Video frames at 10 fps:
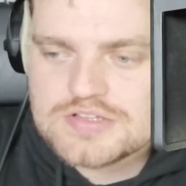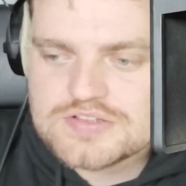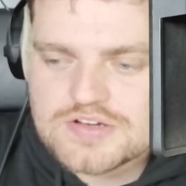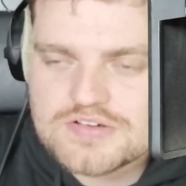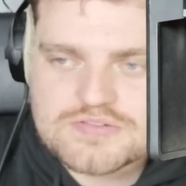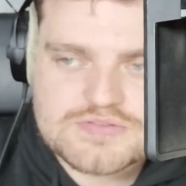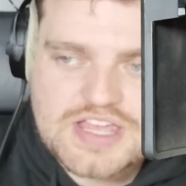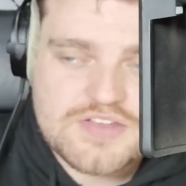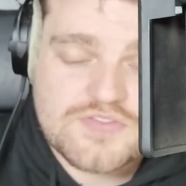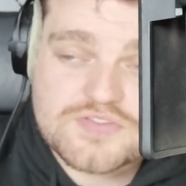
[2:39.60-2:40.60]

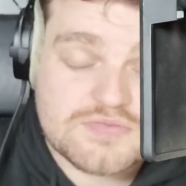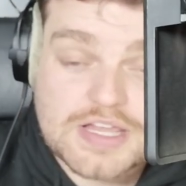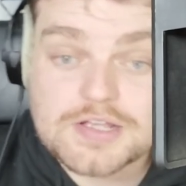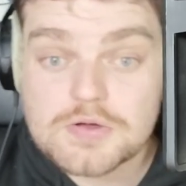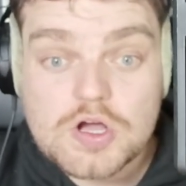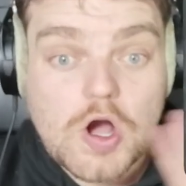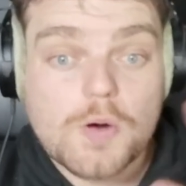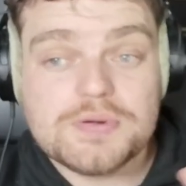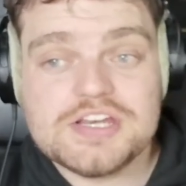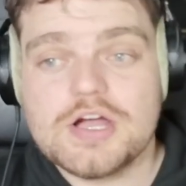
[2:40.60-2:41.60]
they've like
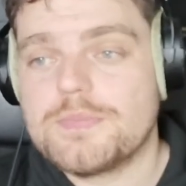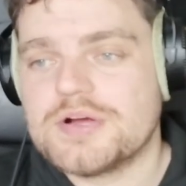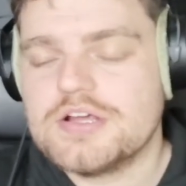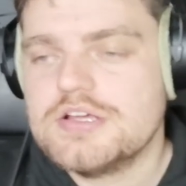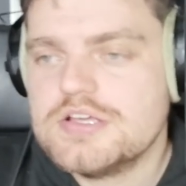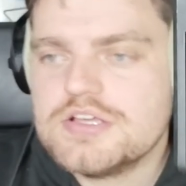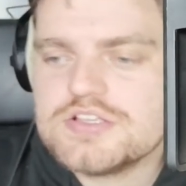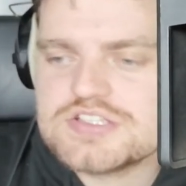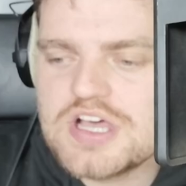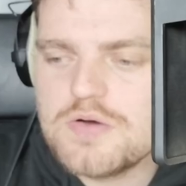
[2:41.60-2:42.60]
opened the upper.
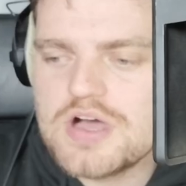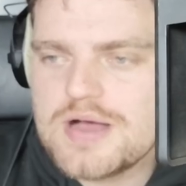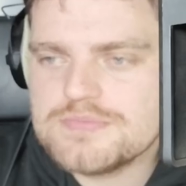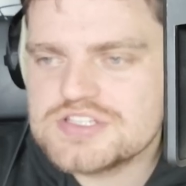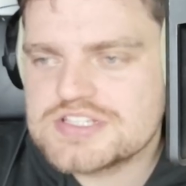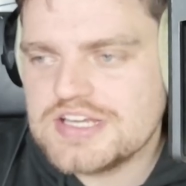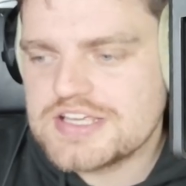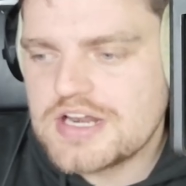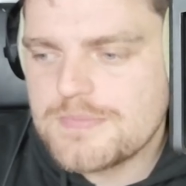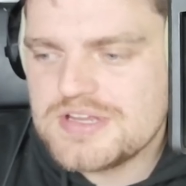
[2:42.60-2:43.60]
So I'm just
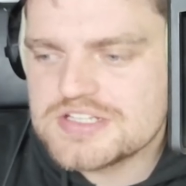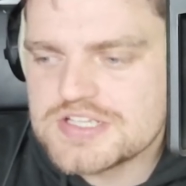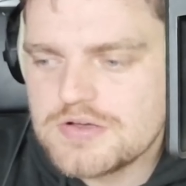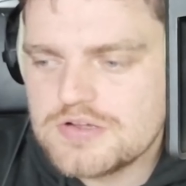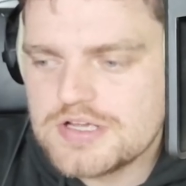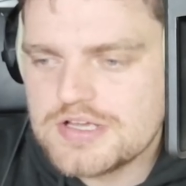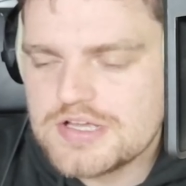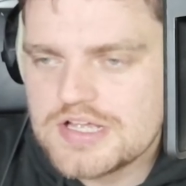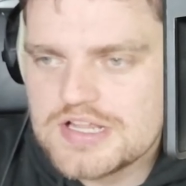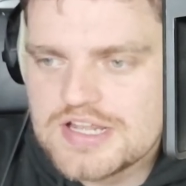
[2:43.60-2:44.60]
clicking on Minnesota
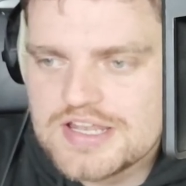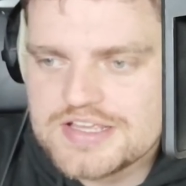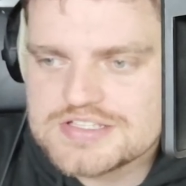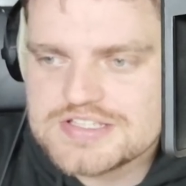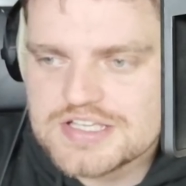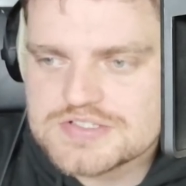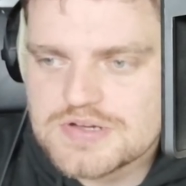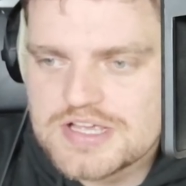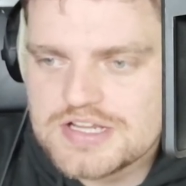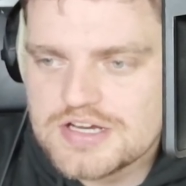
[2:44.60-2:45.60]
links tickets
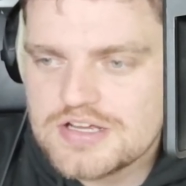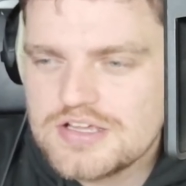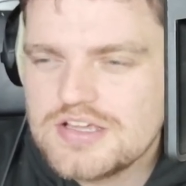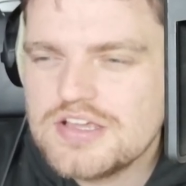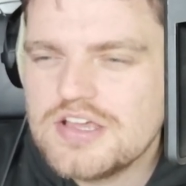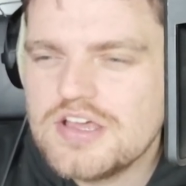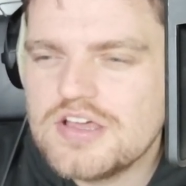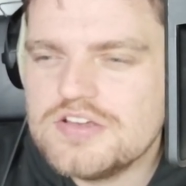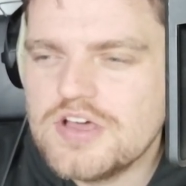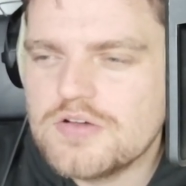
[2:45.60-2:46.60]
right here.
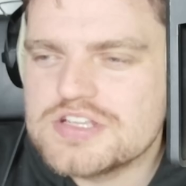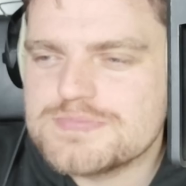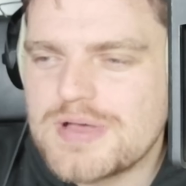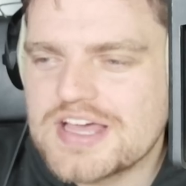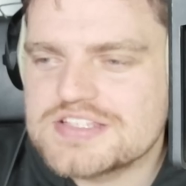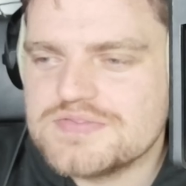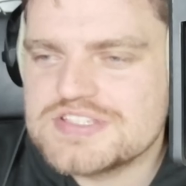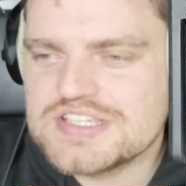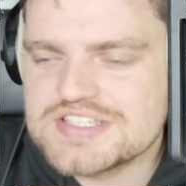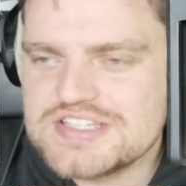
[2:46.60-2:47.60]
Notice max of
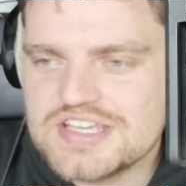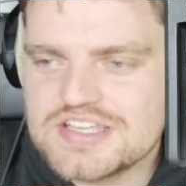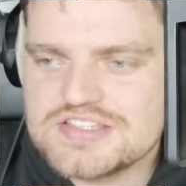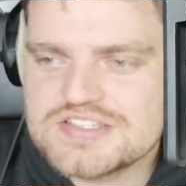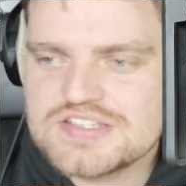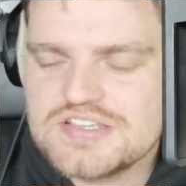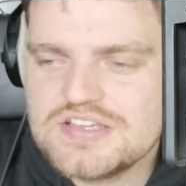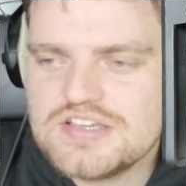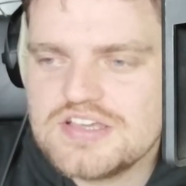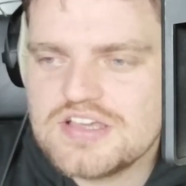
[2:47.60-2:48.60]
6 tickets.
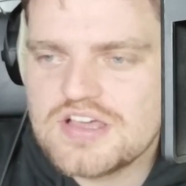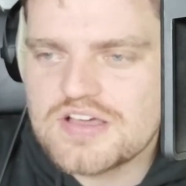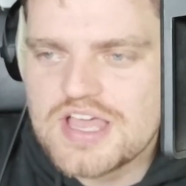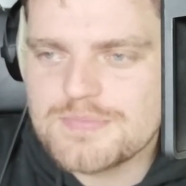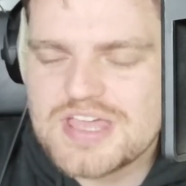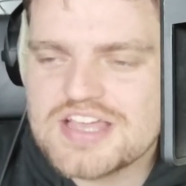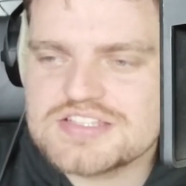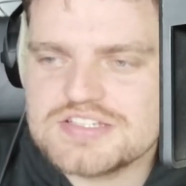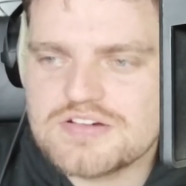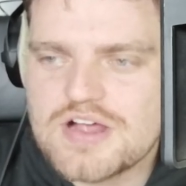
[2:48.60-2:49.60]
Okay, I'm
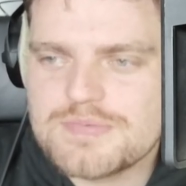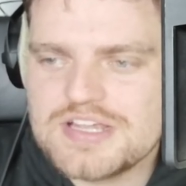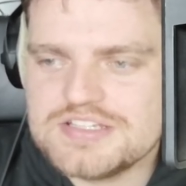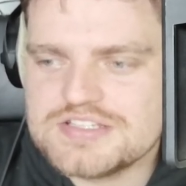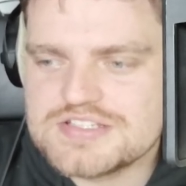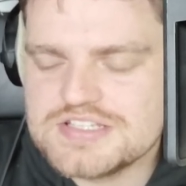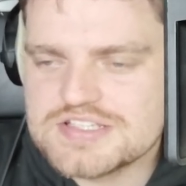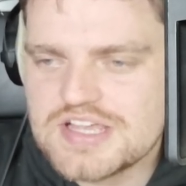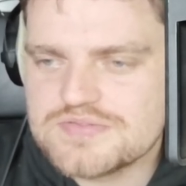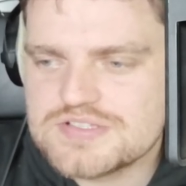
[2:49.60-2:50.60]
guessing there are plenty of seats
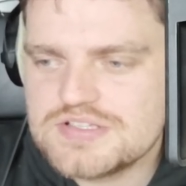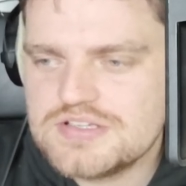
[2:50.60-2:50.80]
left.